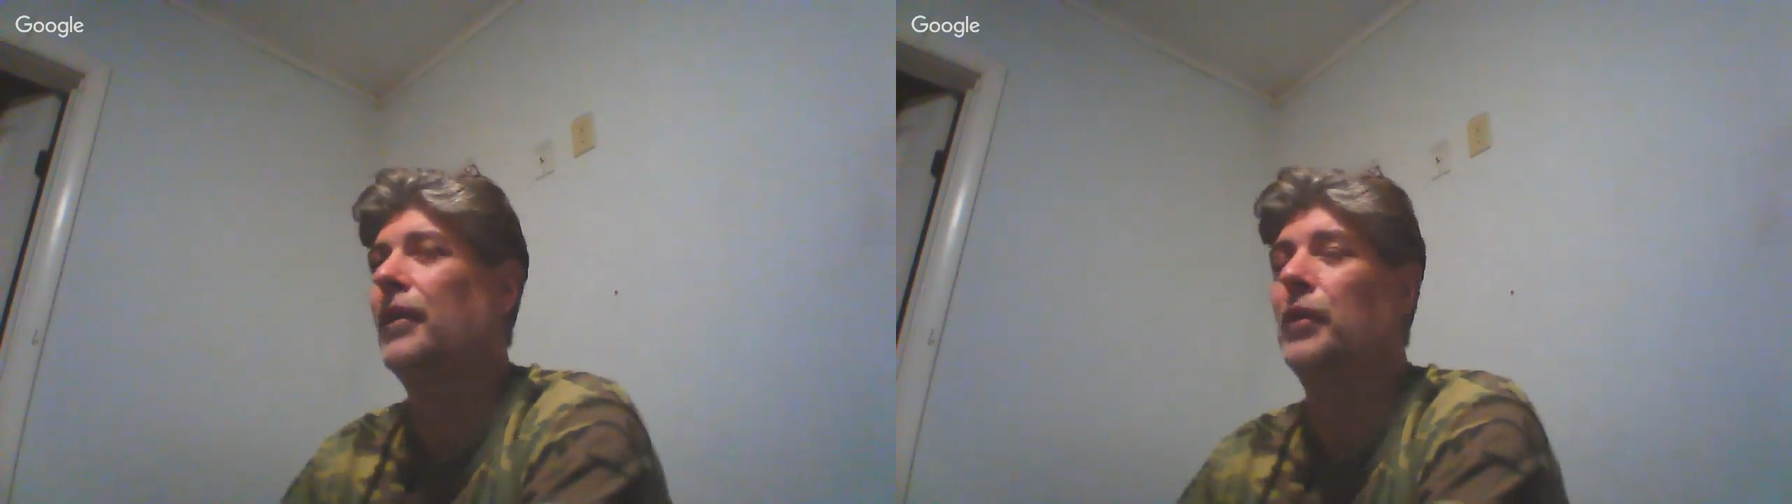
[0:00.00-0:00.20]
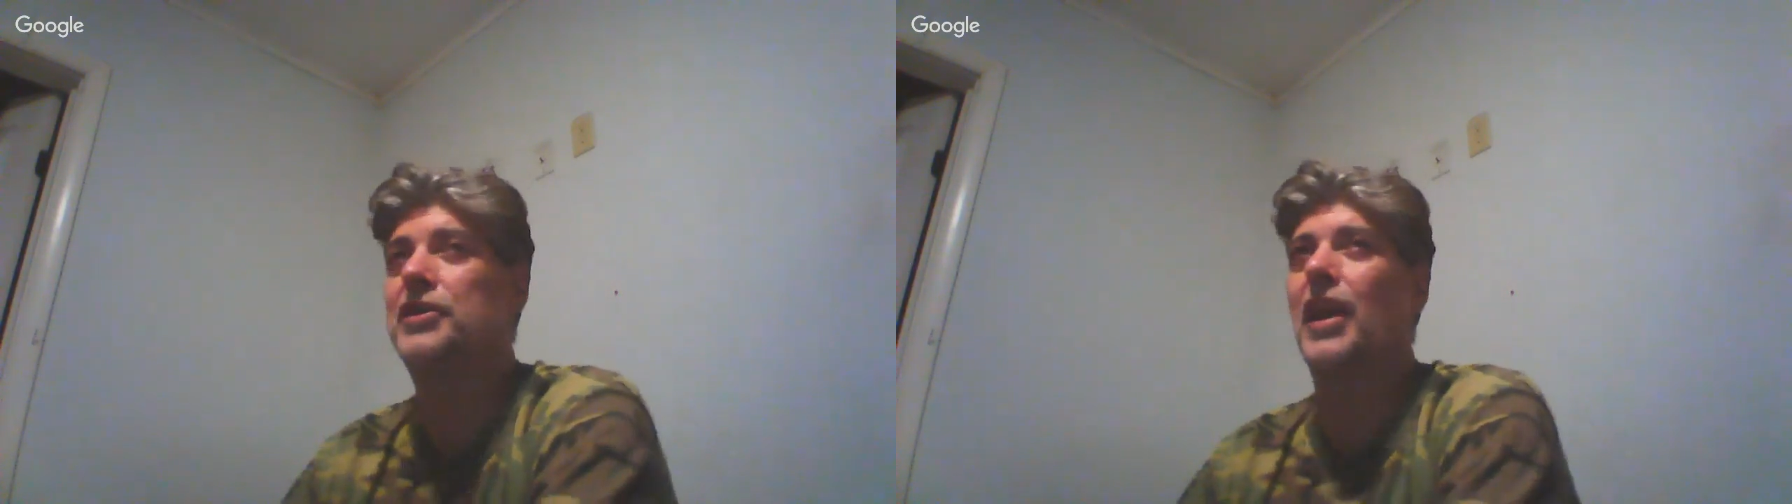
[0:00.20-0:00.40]

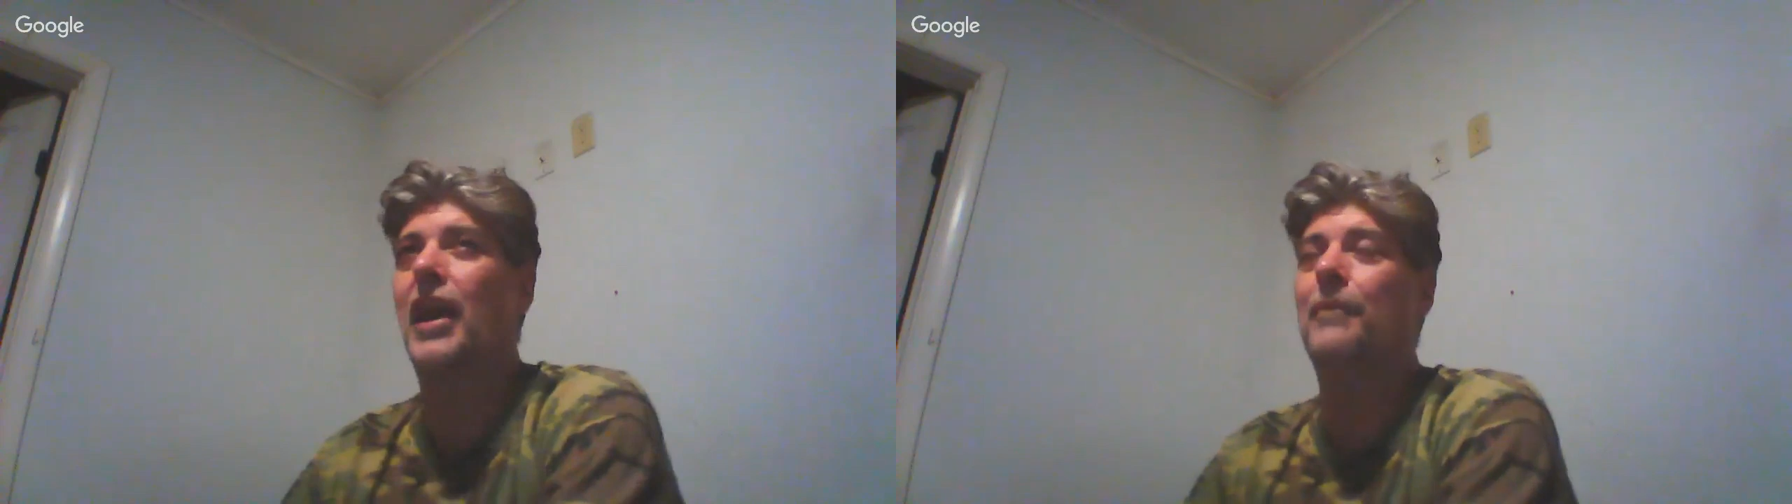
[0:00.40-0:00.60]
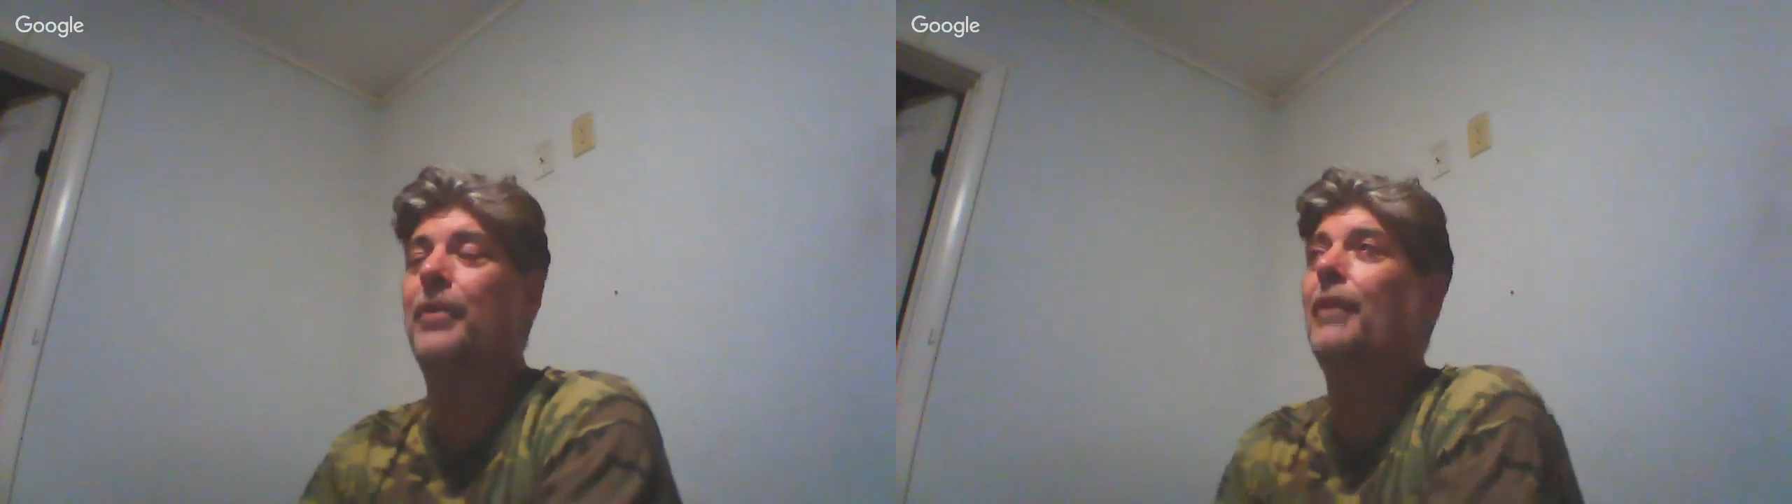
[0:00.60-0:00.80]
which
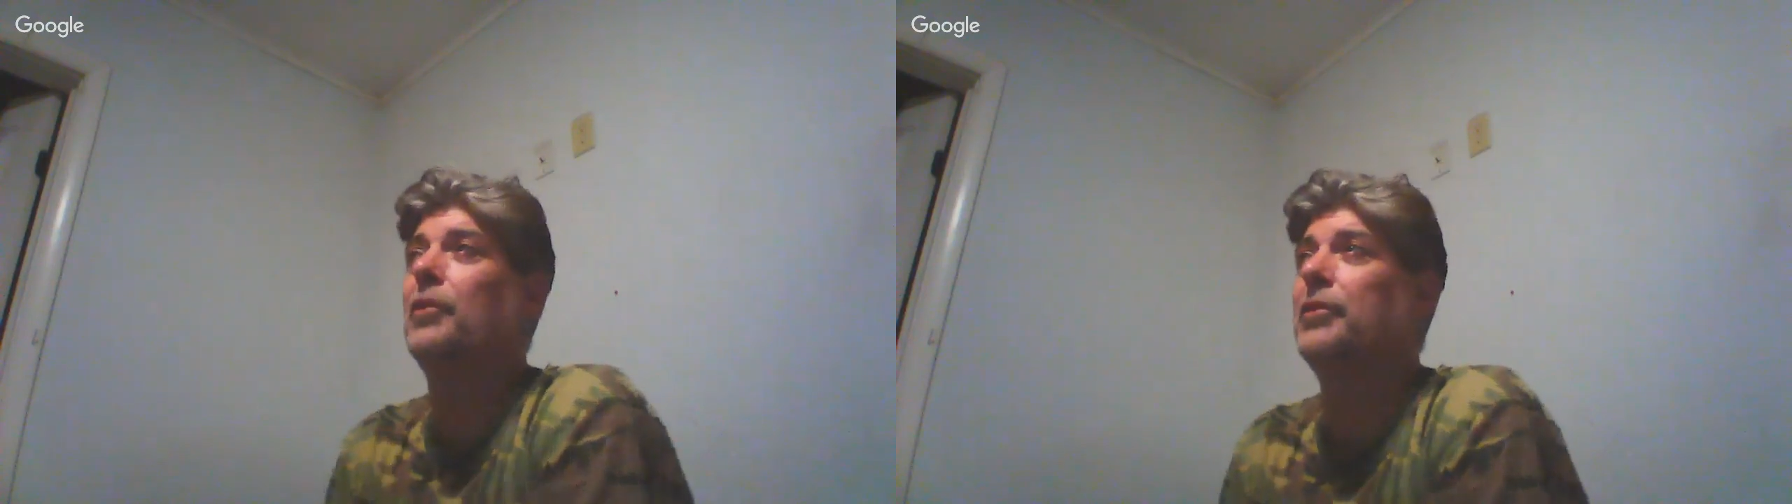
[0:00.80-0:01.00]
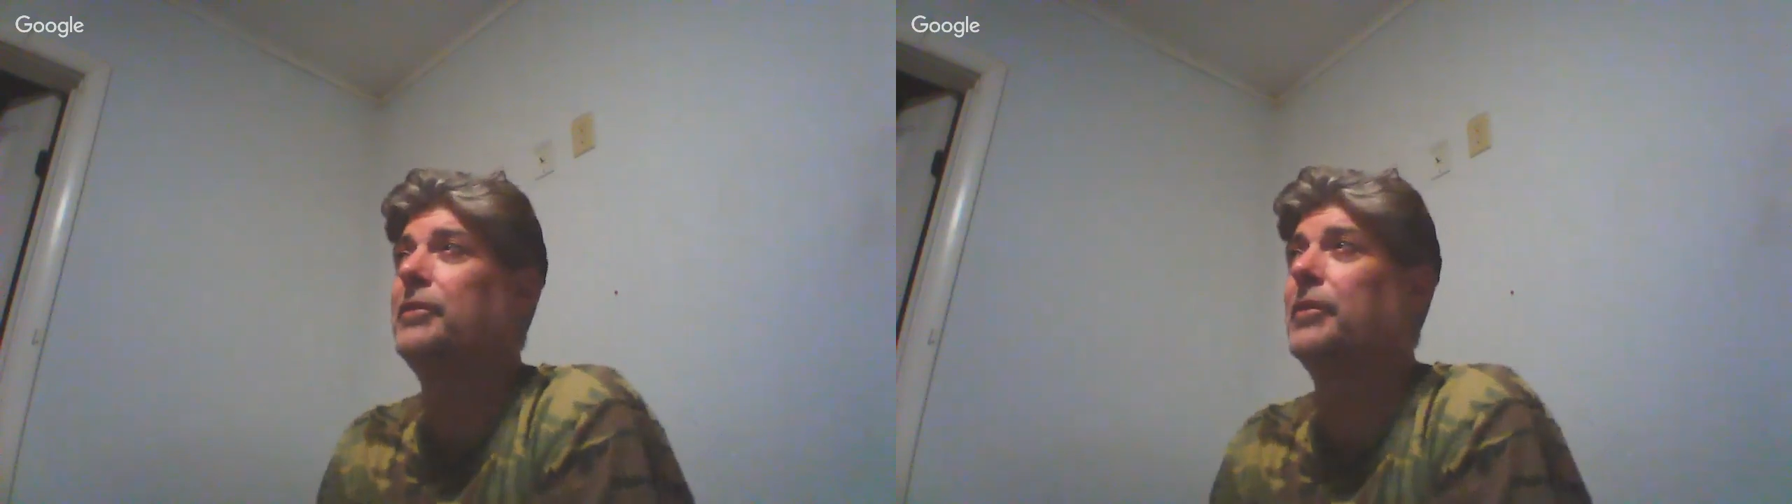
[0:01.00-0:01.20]
I'm
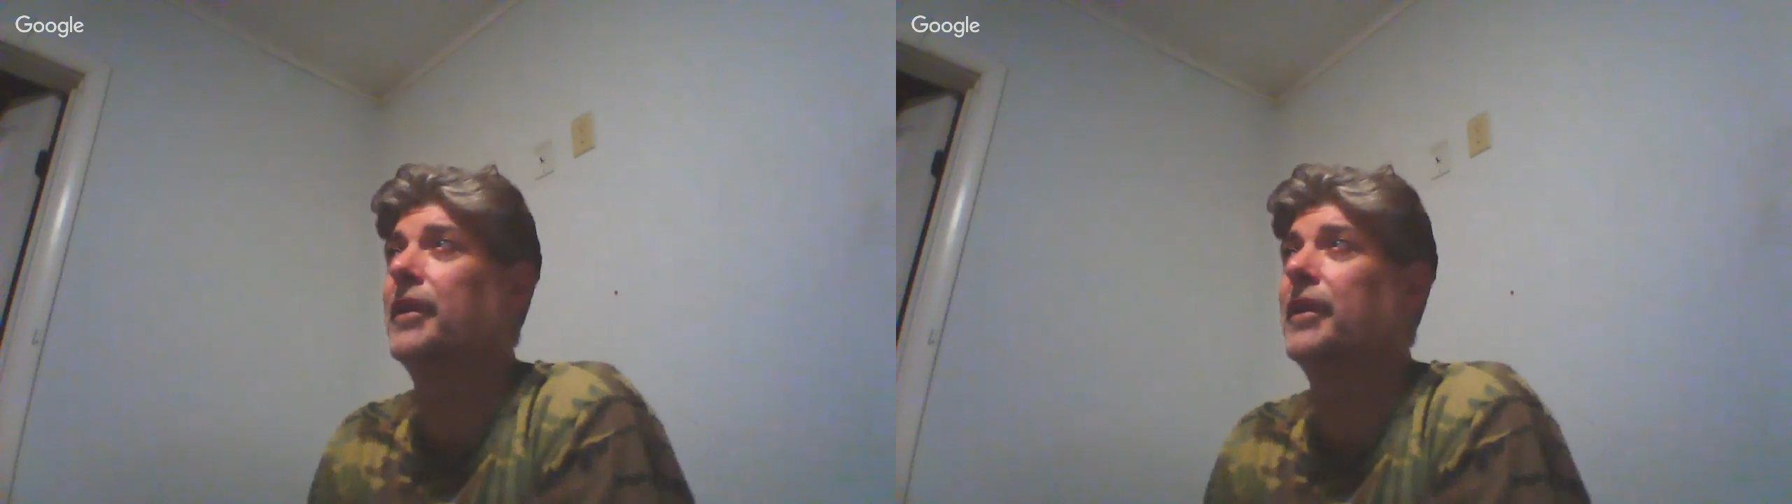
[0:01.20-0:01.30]
probably